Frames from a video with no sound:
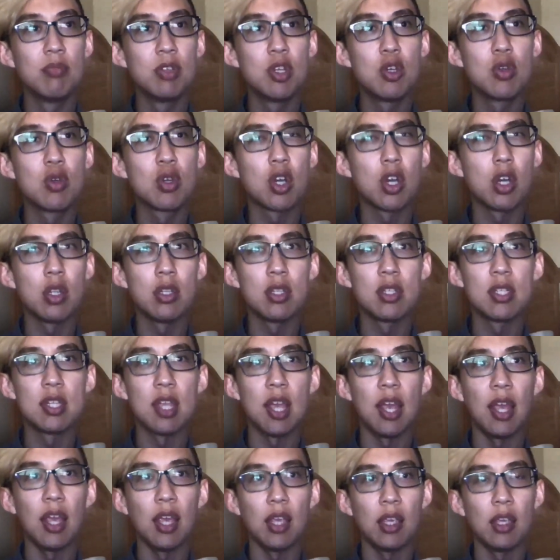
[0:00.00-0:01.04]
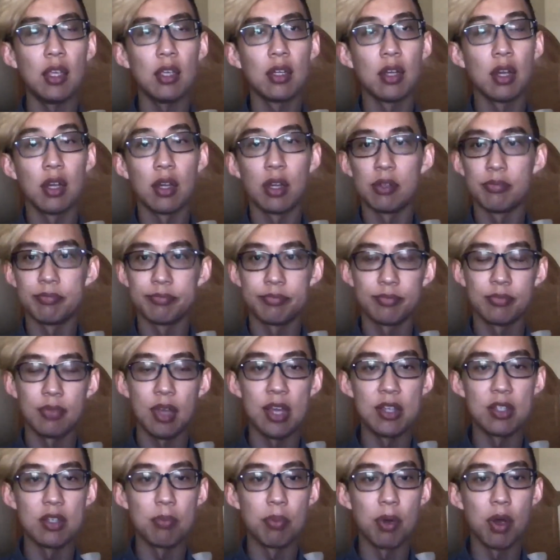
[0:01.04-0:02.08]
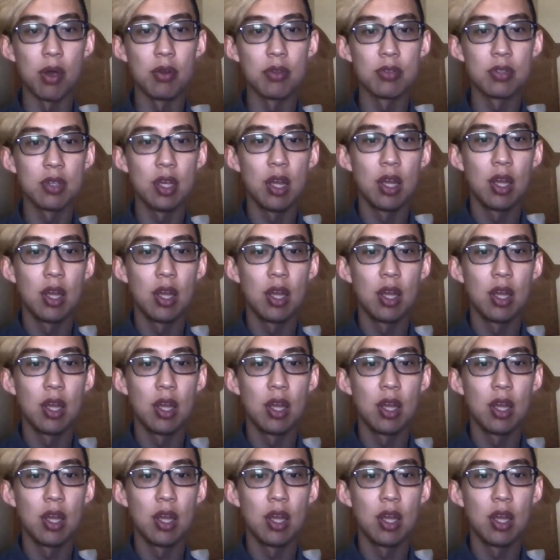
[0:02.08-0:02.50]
could say, I suppose,